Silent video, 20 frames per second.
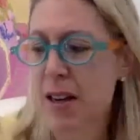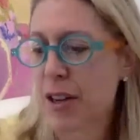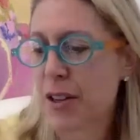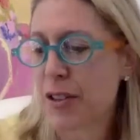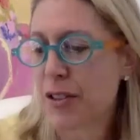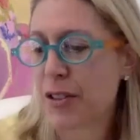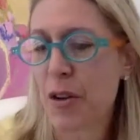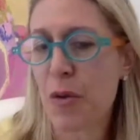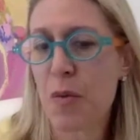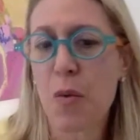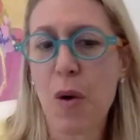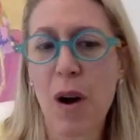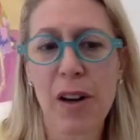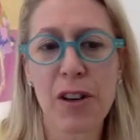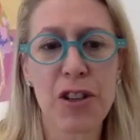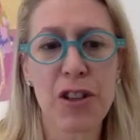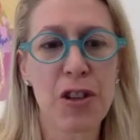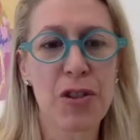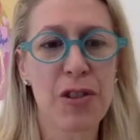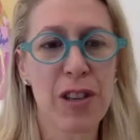So
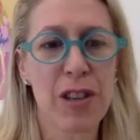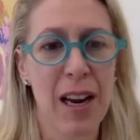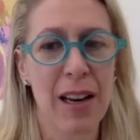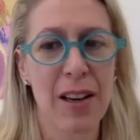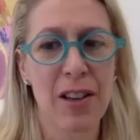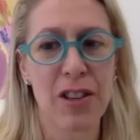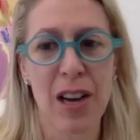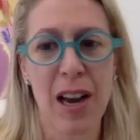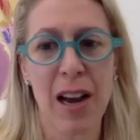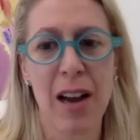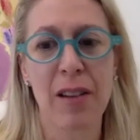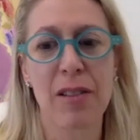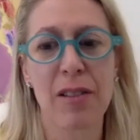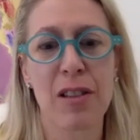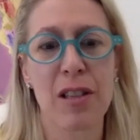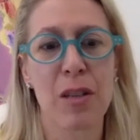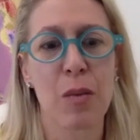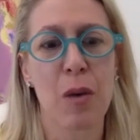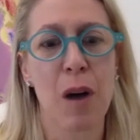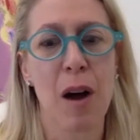once you change out and
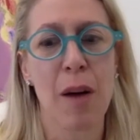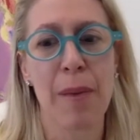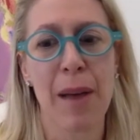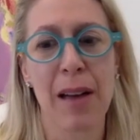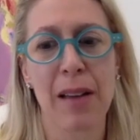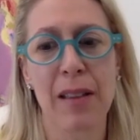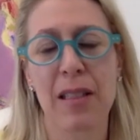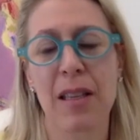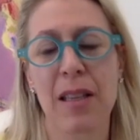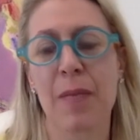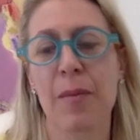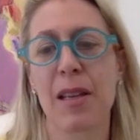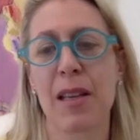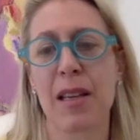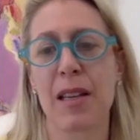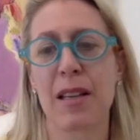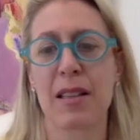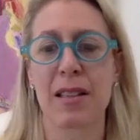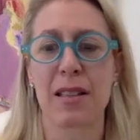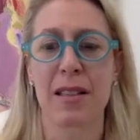swap out some of
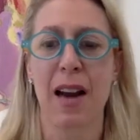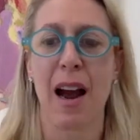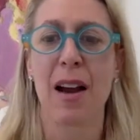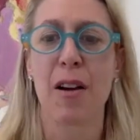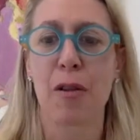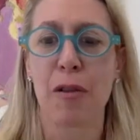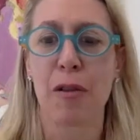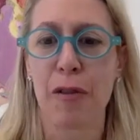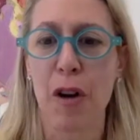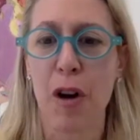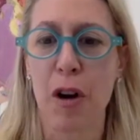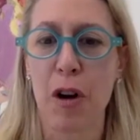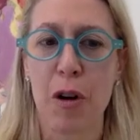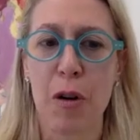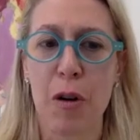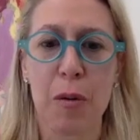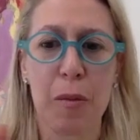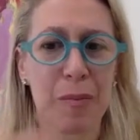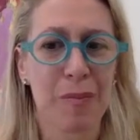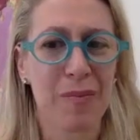these
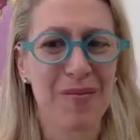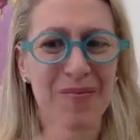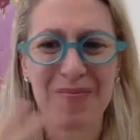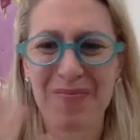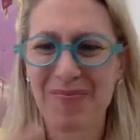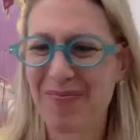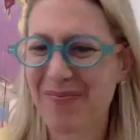styrofoam,